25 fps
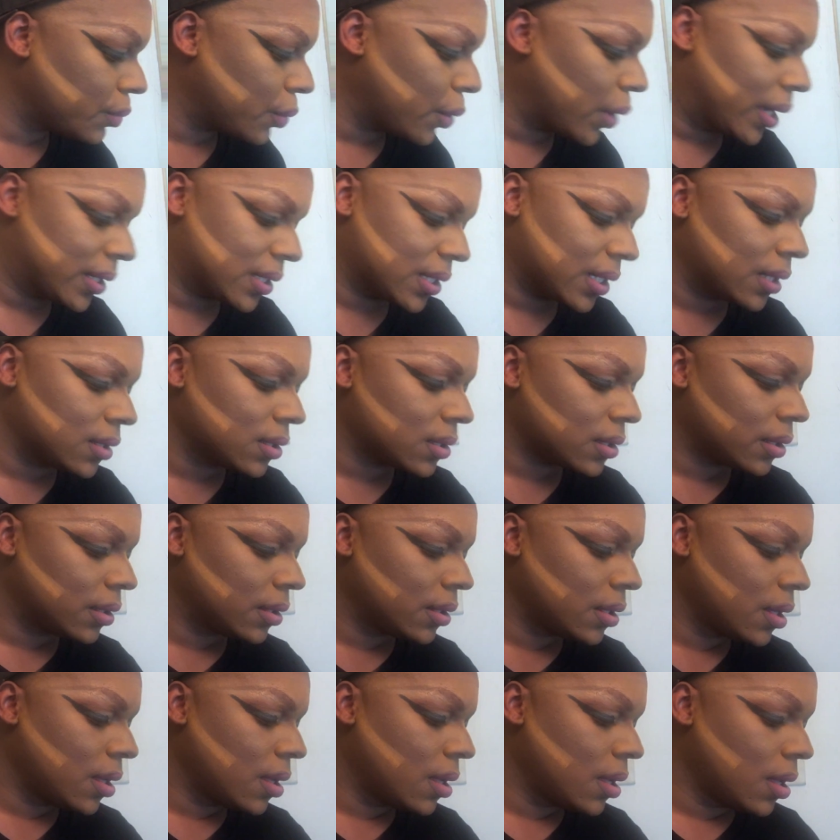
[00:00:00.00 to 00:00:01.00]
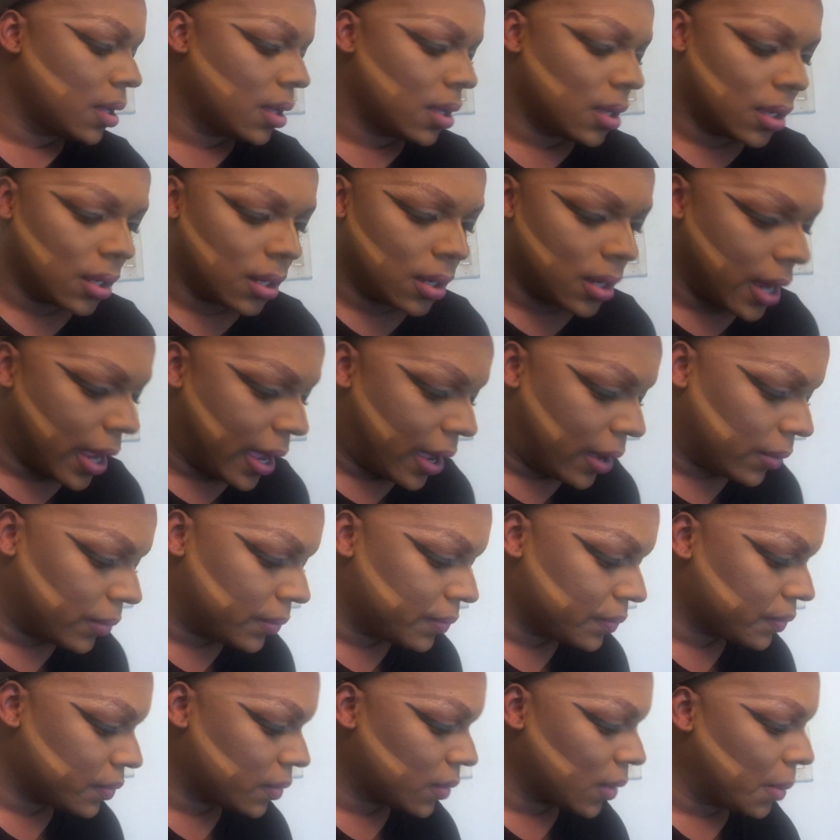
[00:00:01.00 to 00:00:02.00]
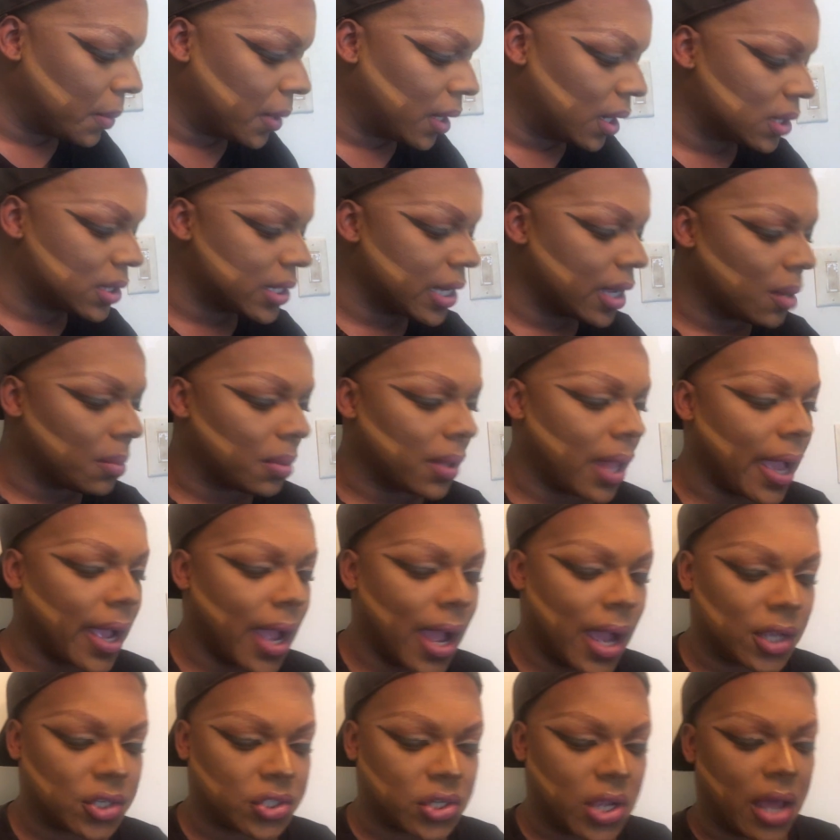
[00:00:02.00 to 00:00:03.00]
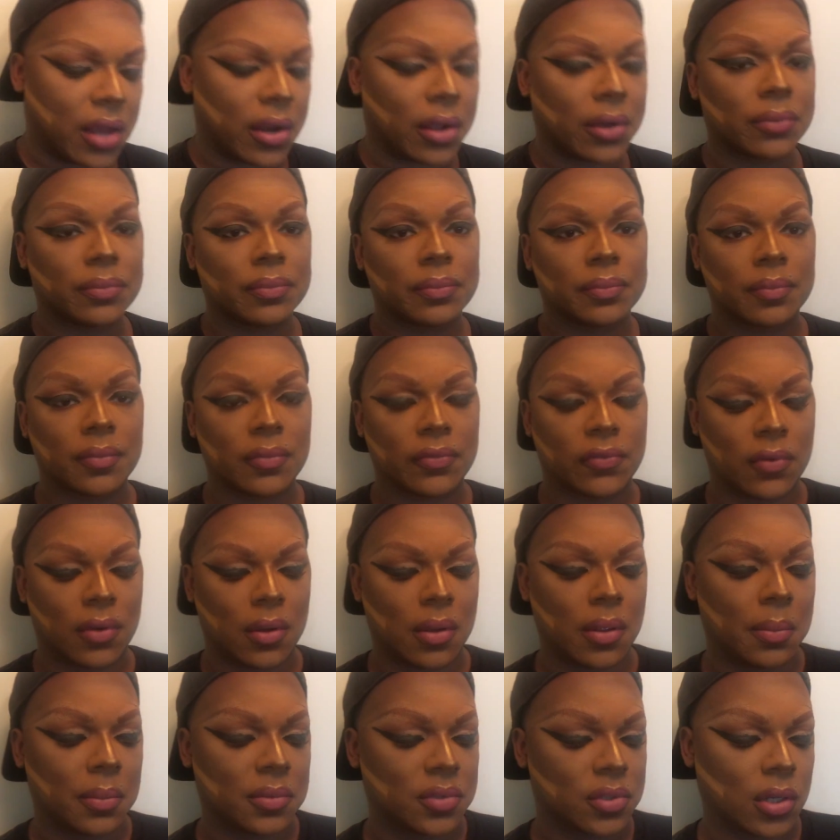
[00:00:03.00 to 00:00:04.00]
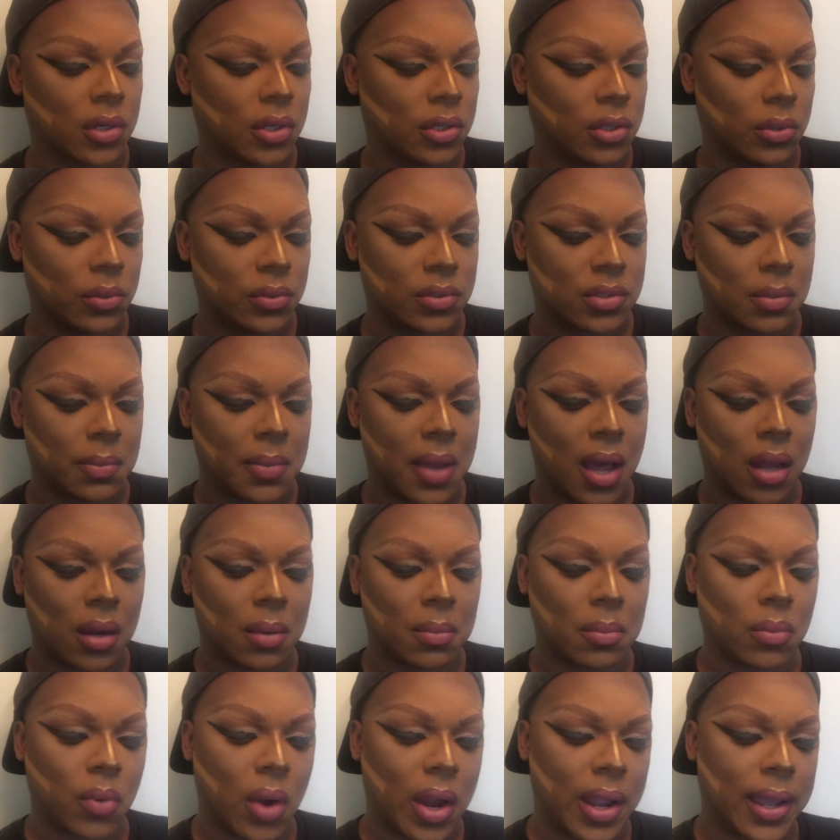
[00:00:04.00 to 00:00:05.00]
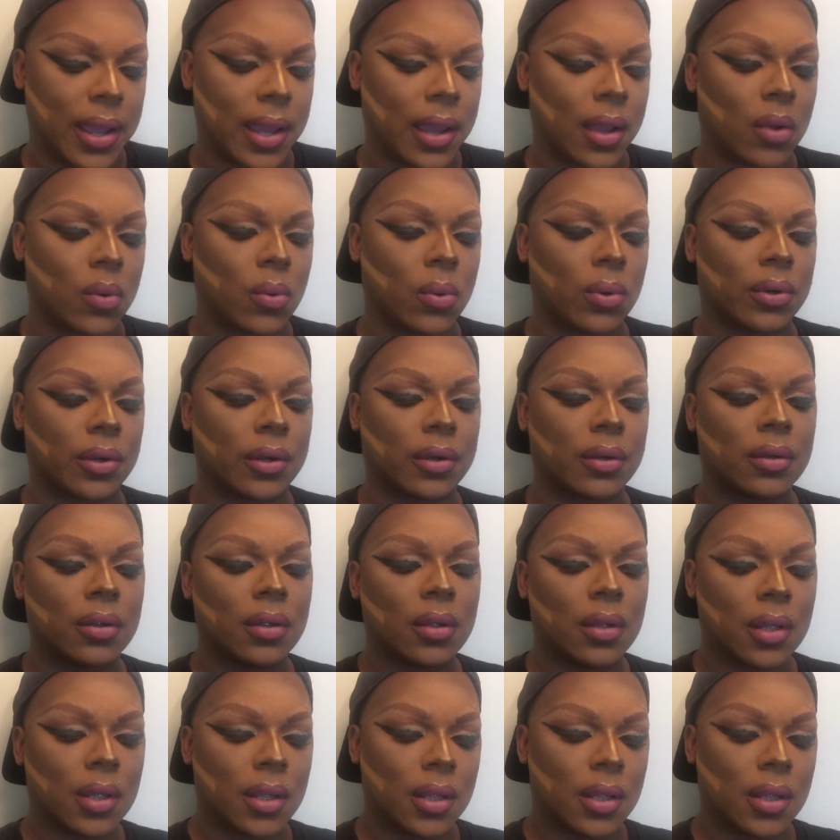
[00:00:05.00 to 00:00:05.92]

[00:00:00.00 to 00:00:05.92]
present. Now, I'm going to take a black eyeshadow. I'm just going to use the bottom right hand corner